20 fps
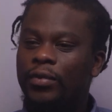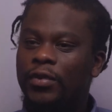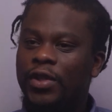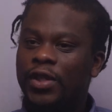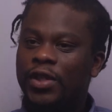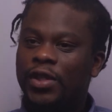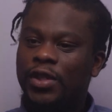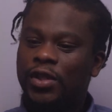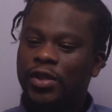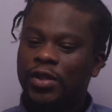
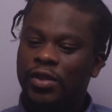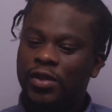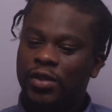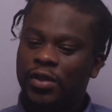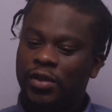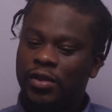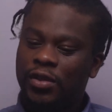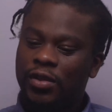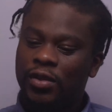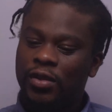This
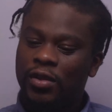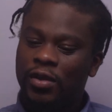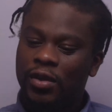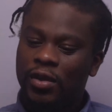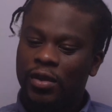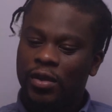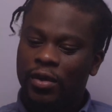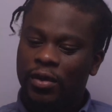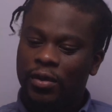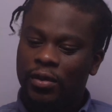is
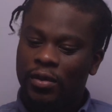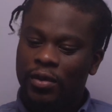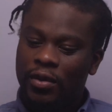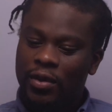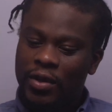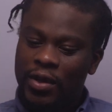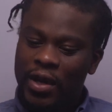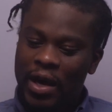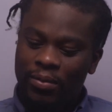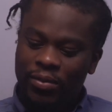
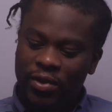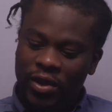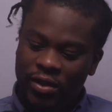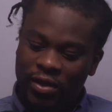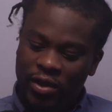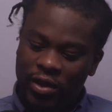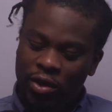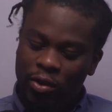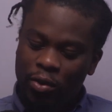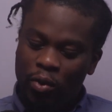Nnamdi
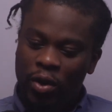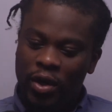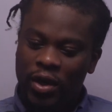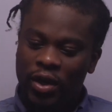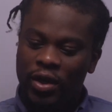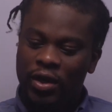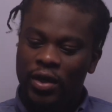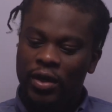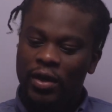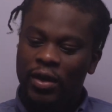
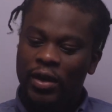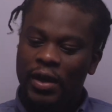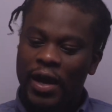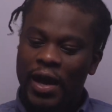Azikiwe